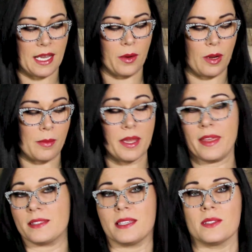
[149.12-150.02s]
Diorama,
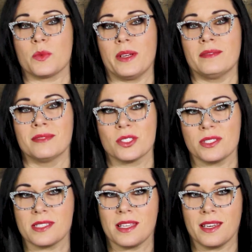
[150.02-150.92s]
that sounds weird.
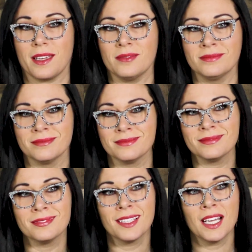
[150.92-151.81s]
Should I say it again?
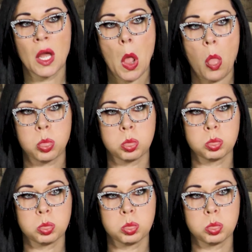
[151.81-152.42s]
Uh, yeah, but uh...